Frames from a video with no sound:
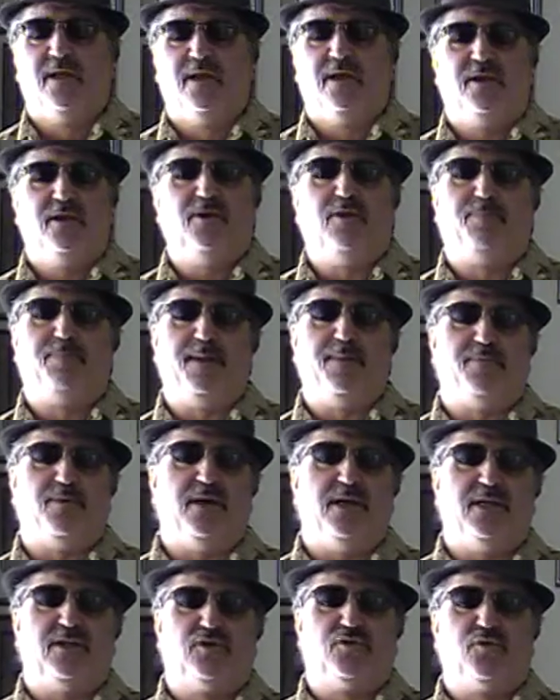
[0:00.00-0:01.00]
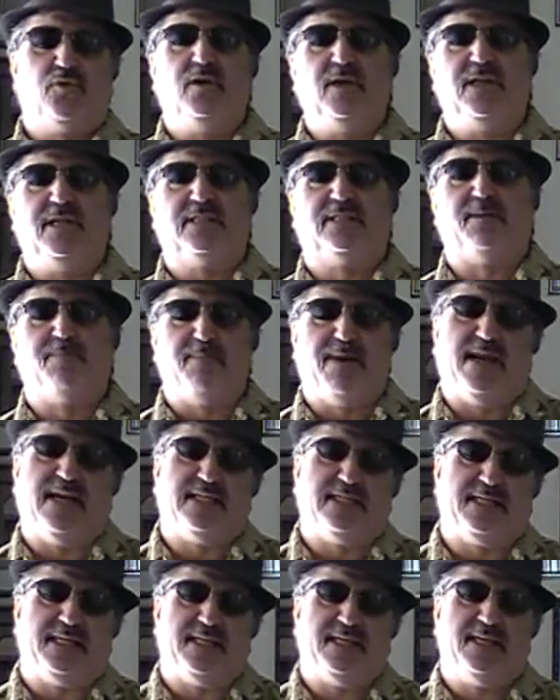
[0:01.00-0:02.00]
You know, people, it truly is
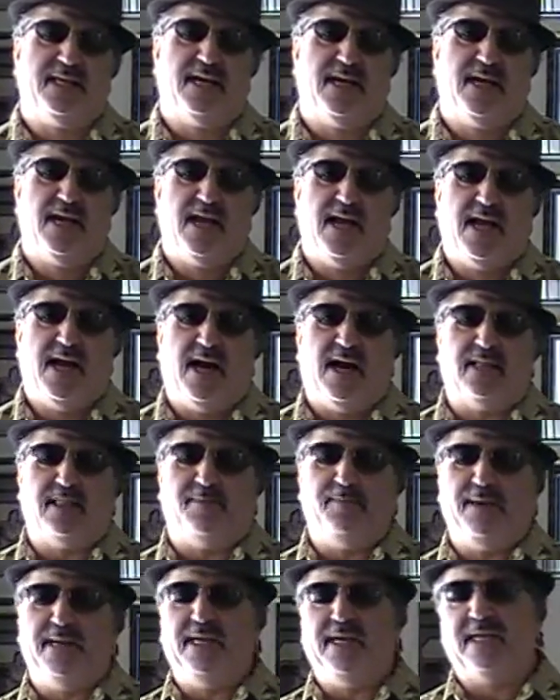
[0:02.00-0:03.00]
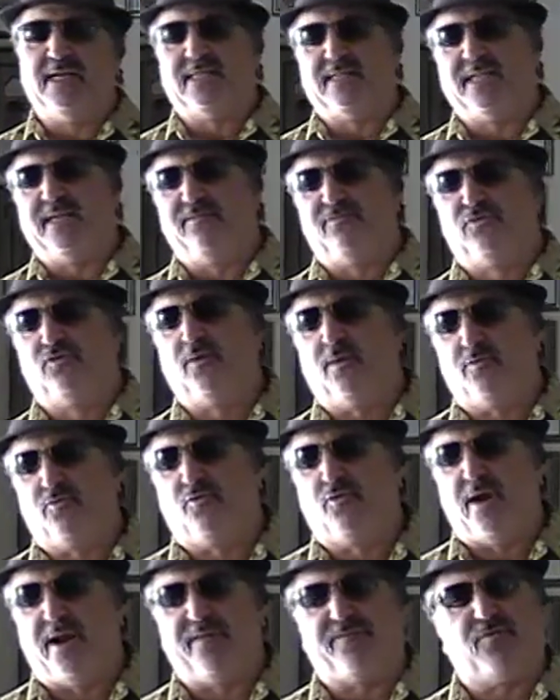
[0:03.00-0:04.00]
amazing how the media doesn't give Trump
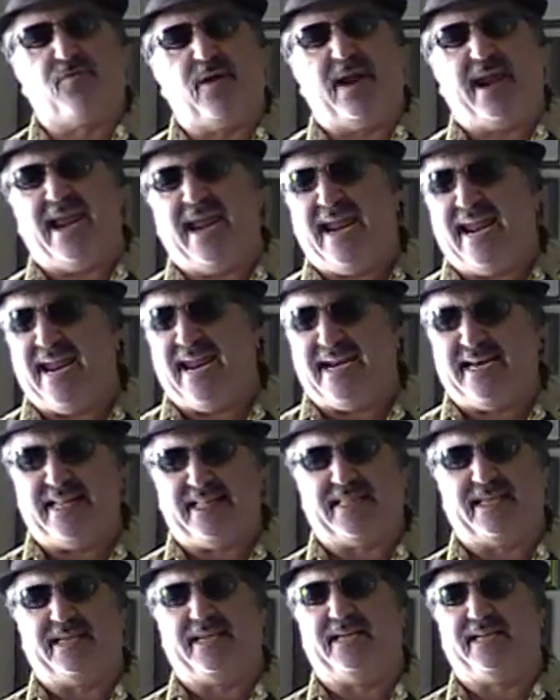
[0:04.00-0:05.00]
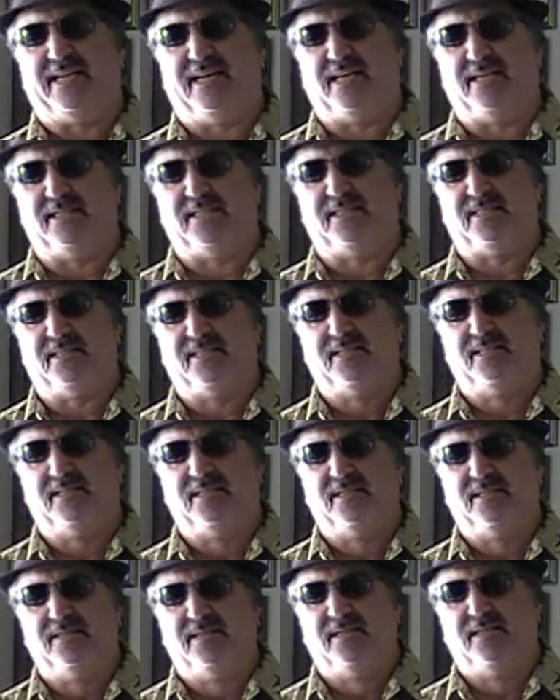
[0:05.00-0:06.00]
credit for anything he does.
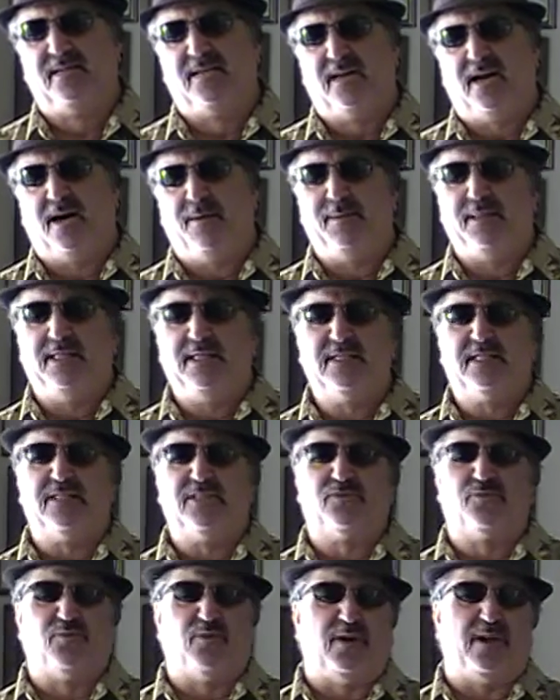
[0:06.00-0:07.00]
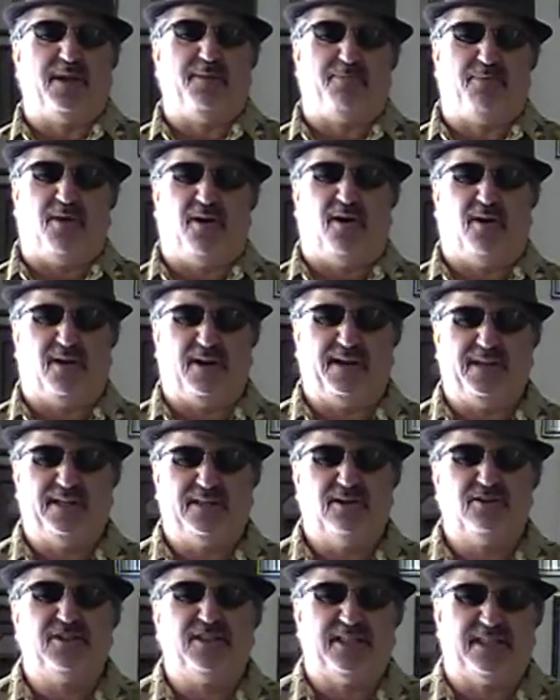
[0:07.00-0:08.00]
I mean, this is really appalling,
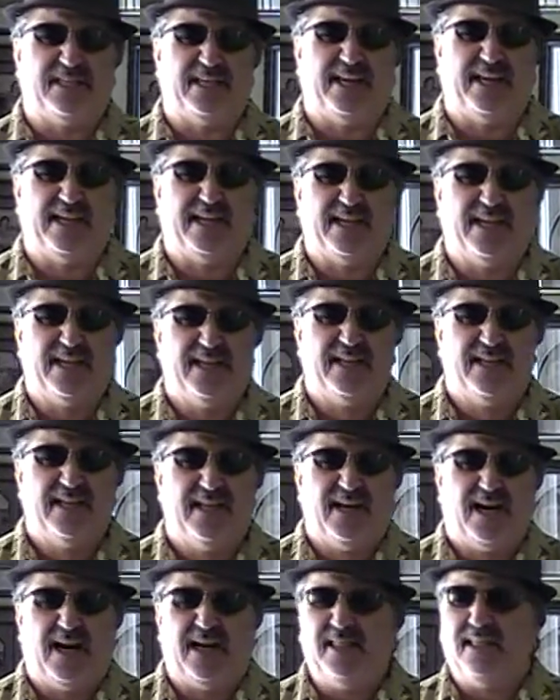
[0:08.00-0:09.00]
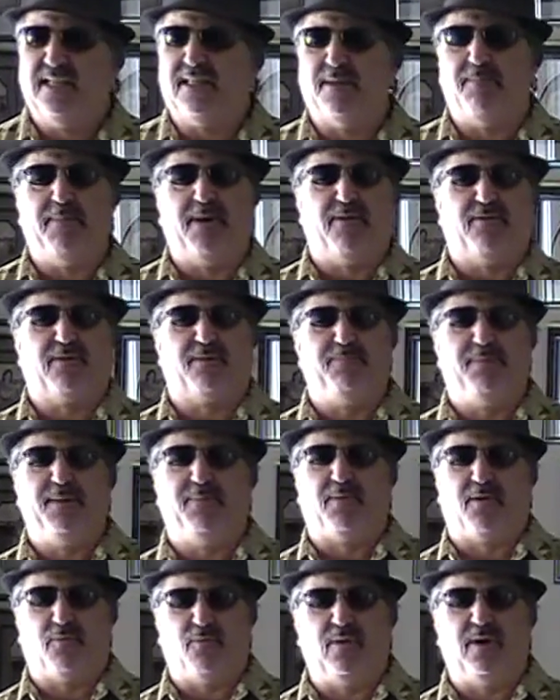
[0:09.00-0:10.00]
don't you think? I think the American
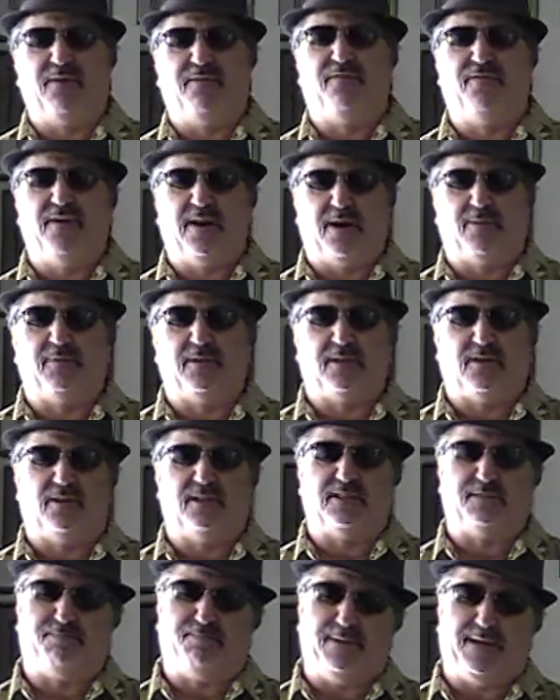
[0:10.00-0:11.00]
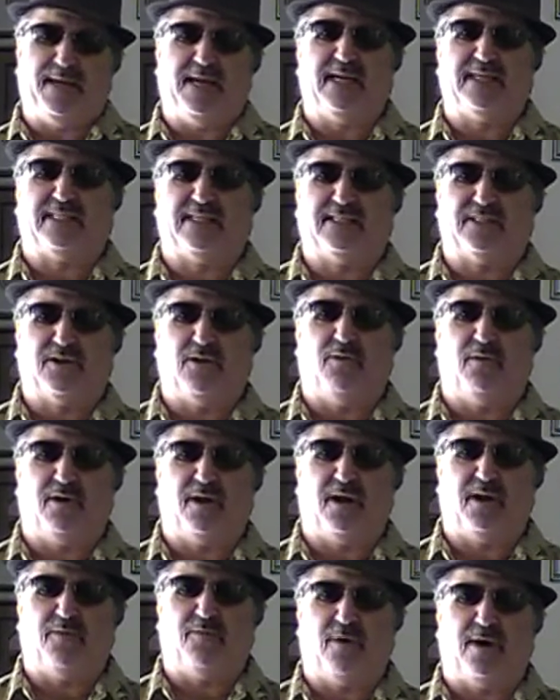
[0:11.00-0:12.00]
people are really fed up with all this BS that's going
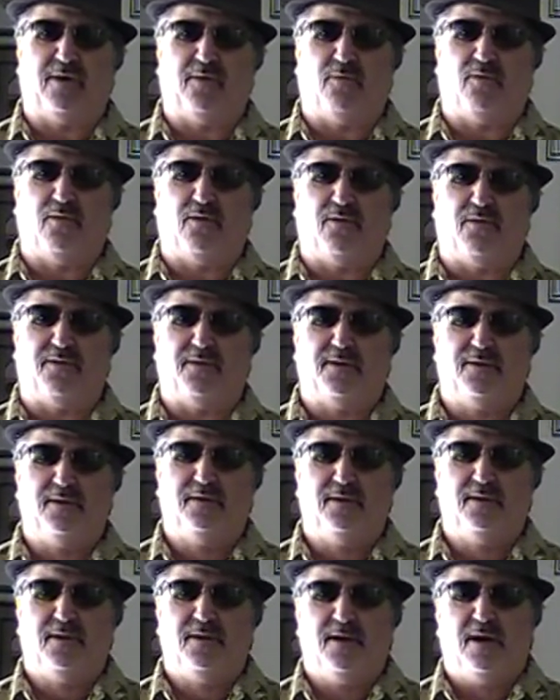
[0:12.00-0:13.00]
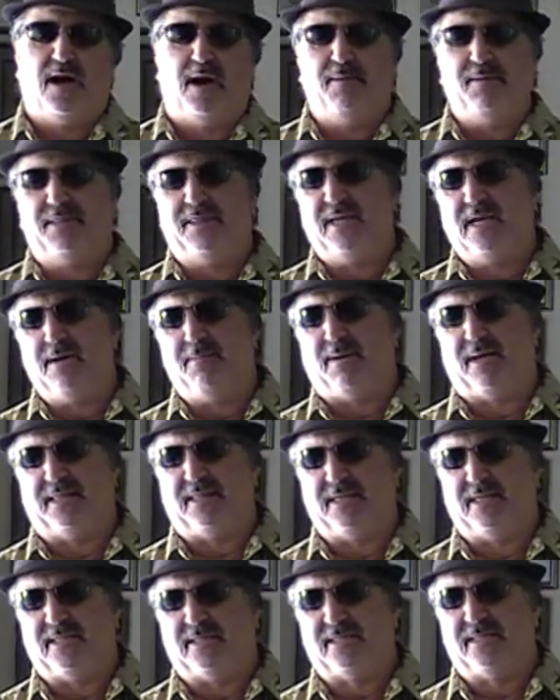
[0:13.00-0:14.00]
on around the world. I mean, think about
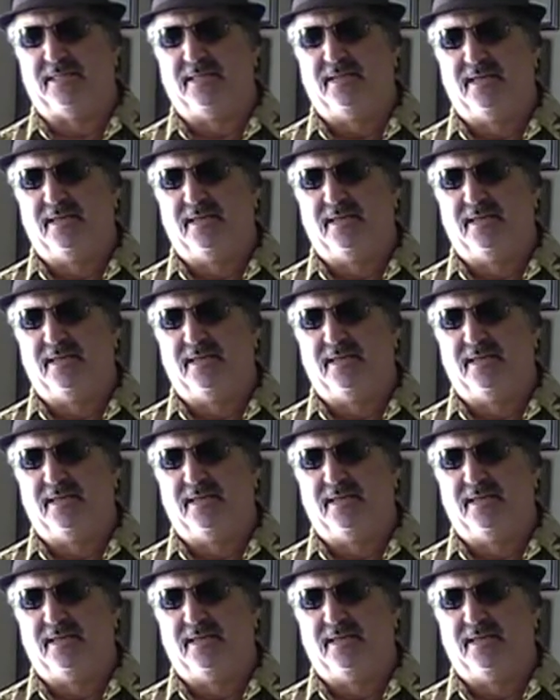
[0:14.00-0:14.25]
this.